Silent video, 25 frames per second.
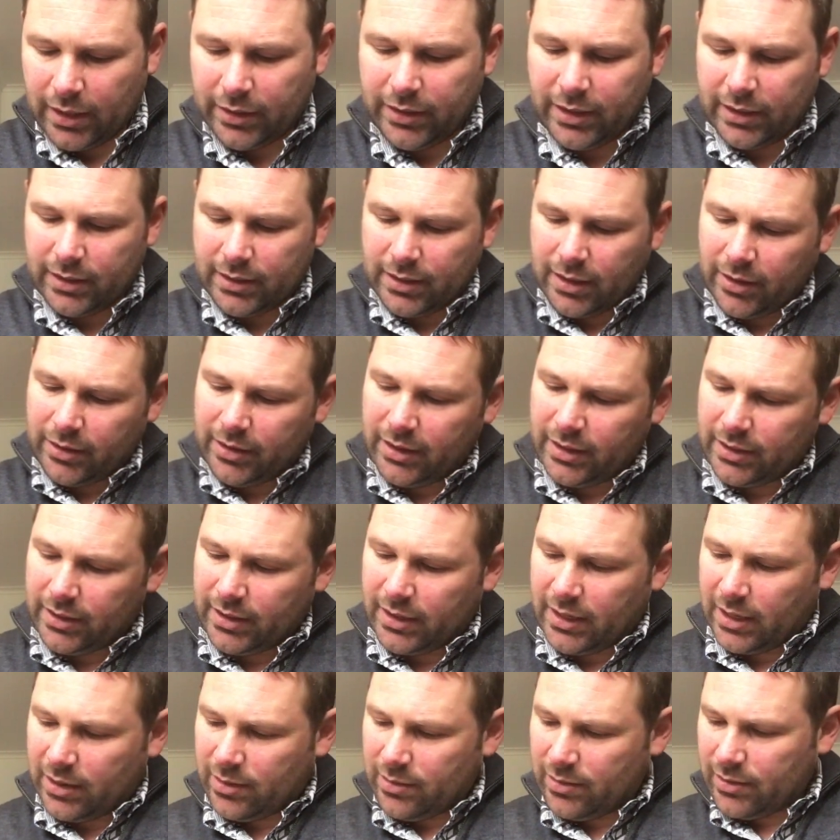think
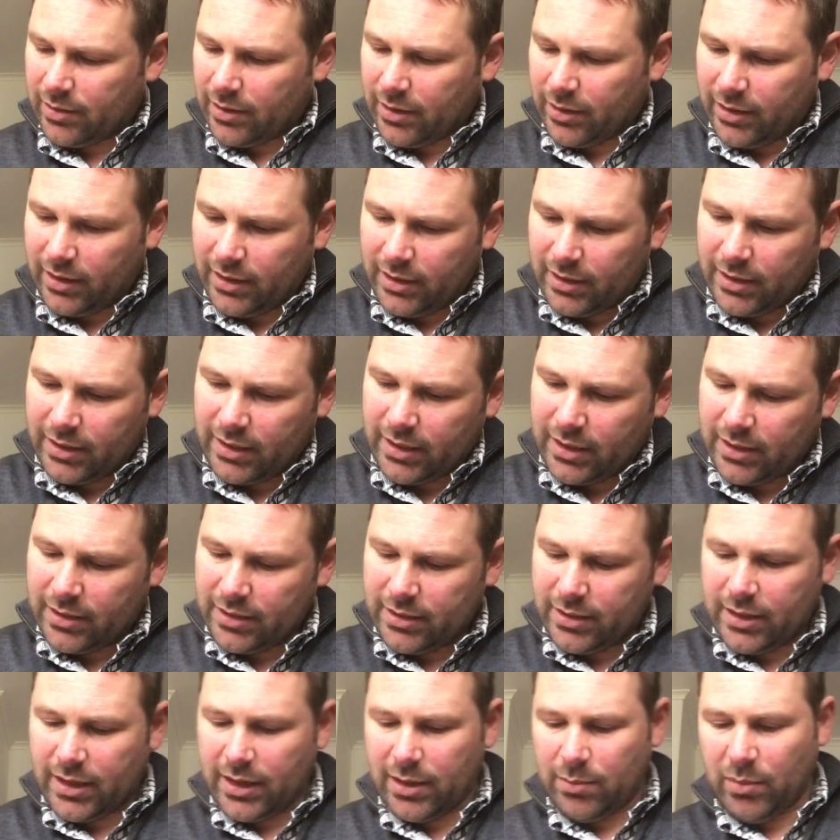
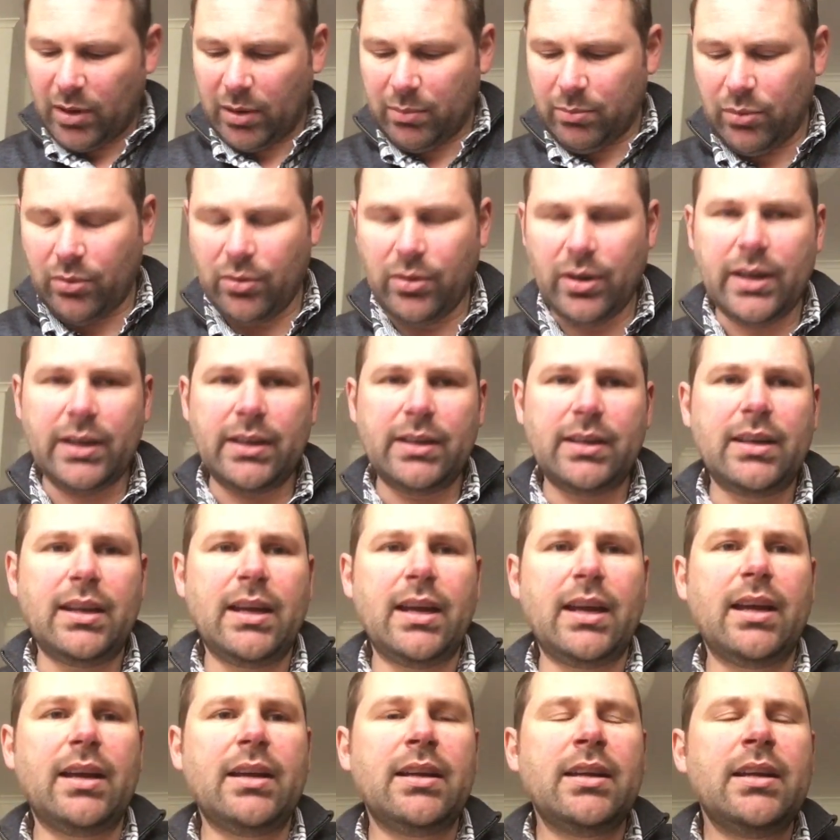you get my point
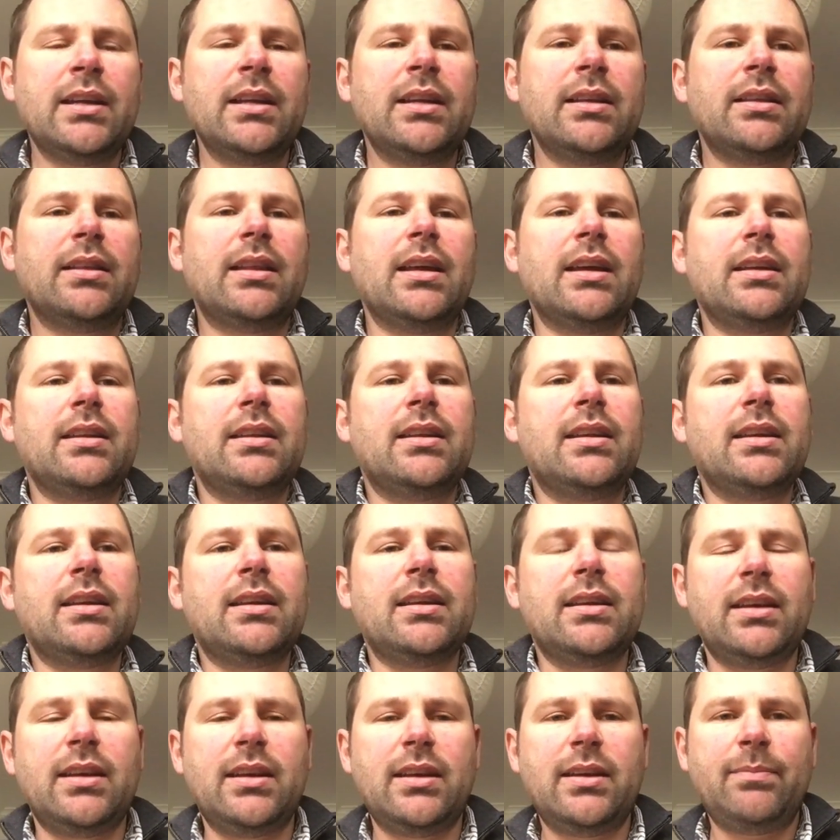that
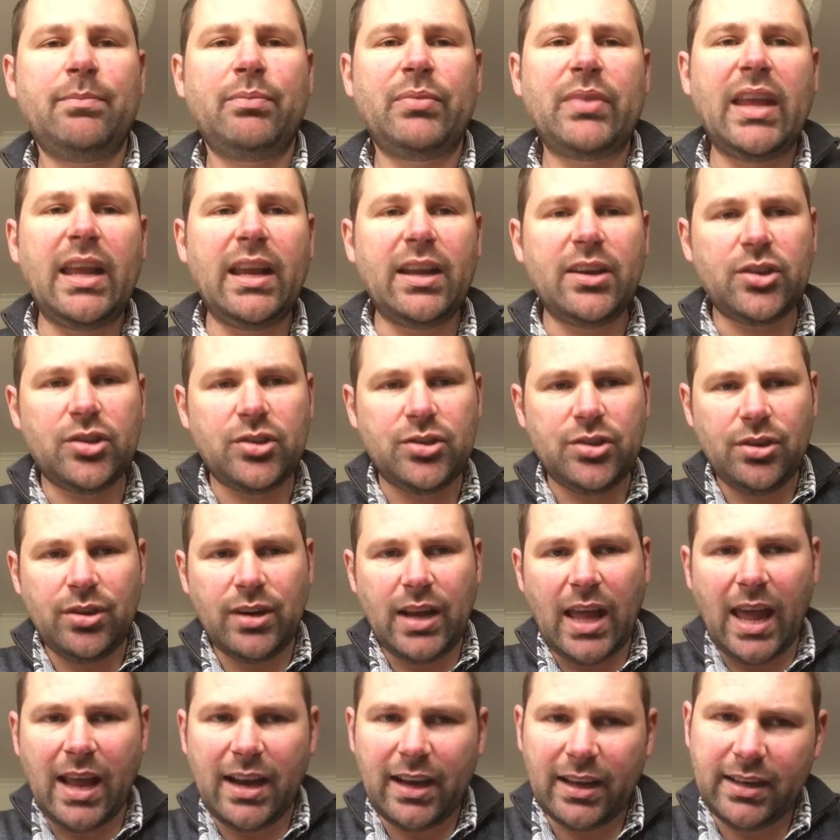the
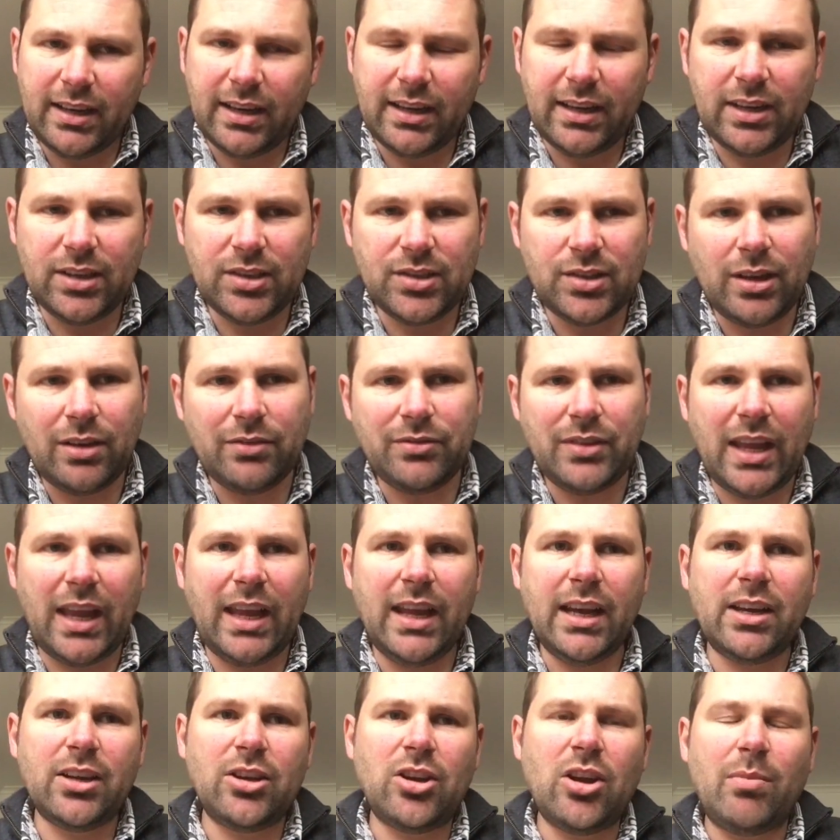externalities of
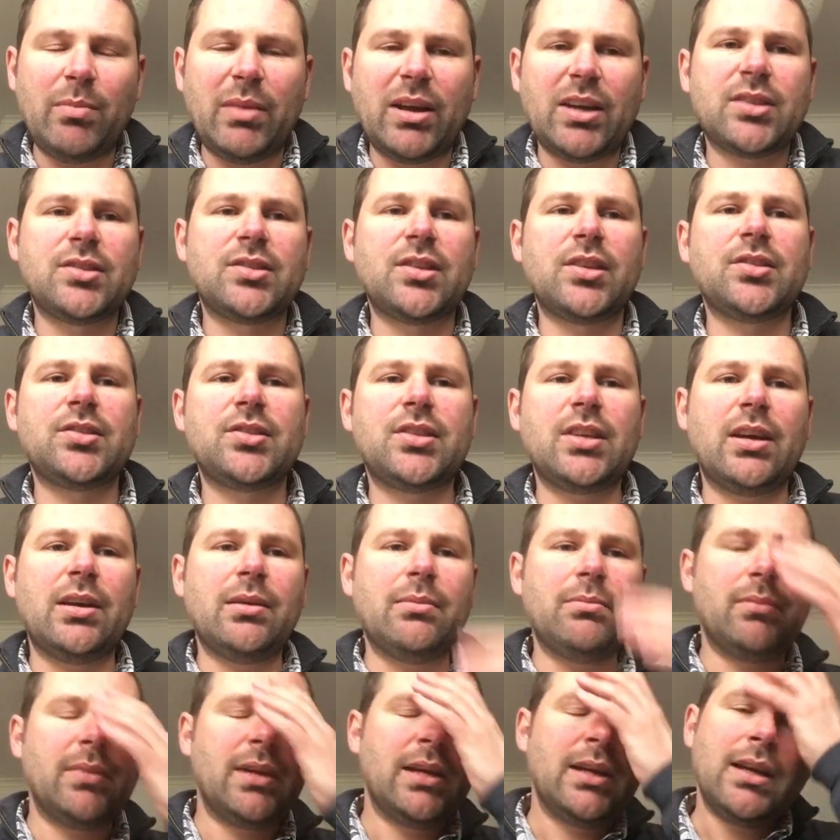the economic
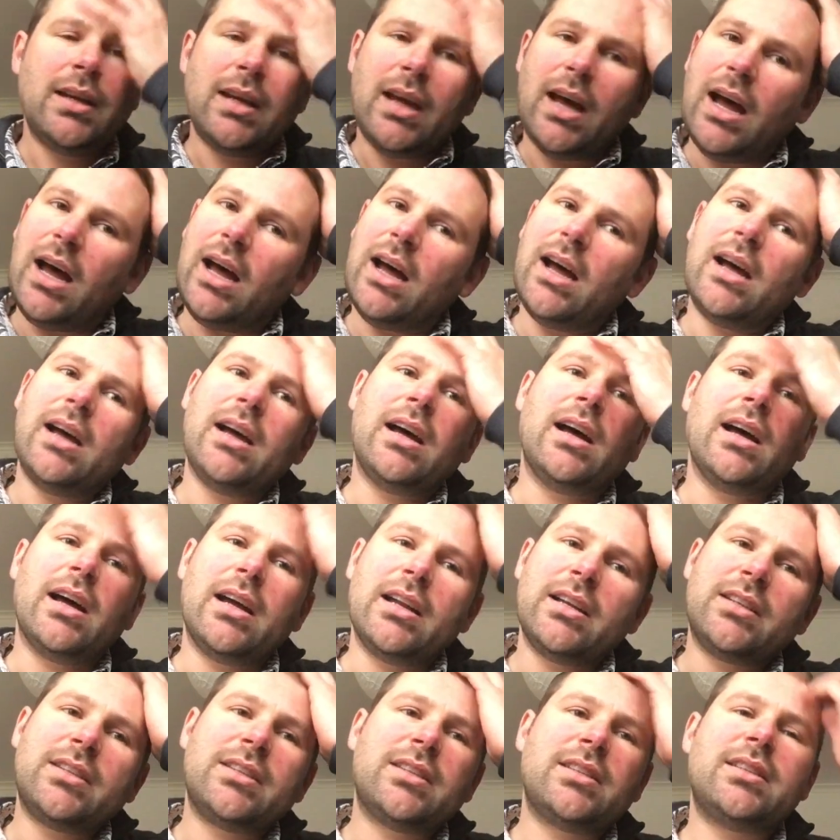system
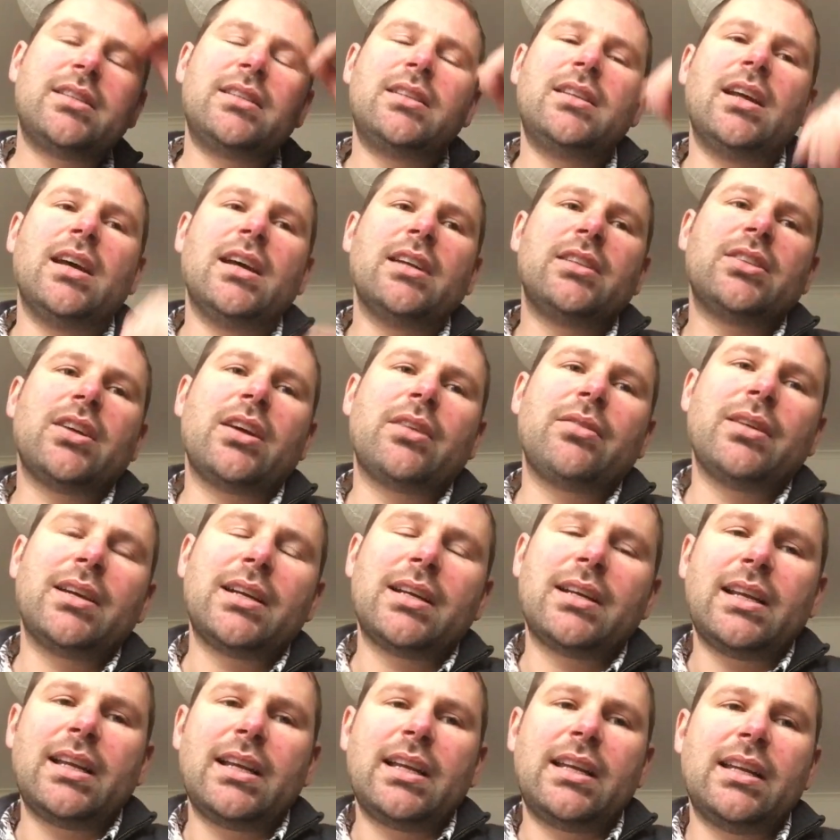are
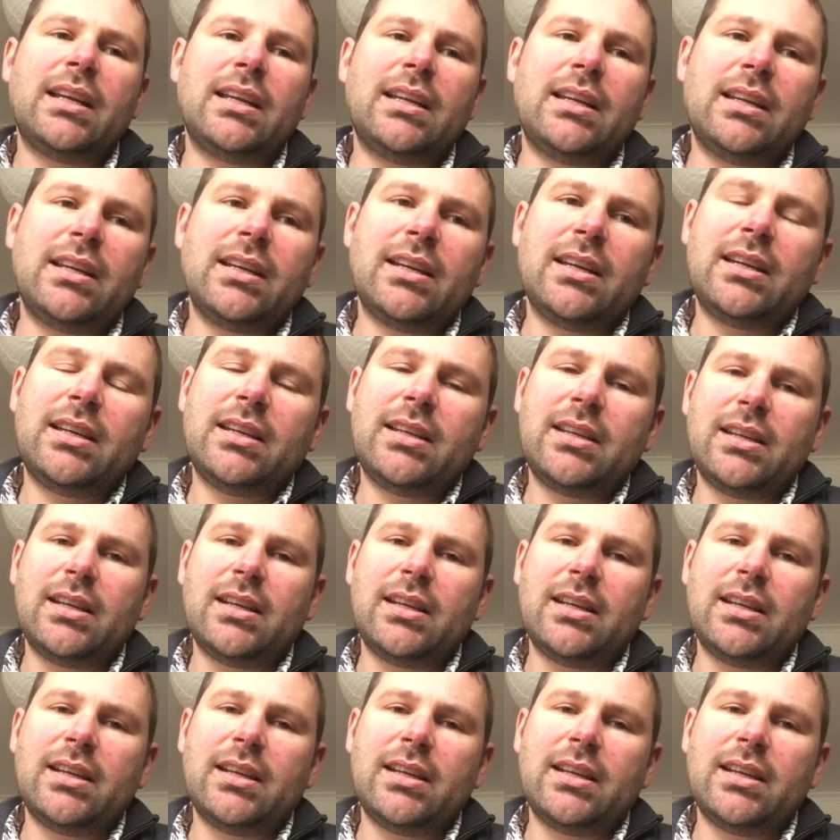directly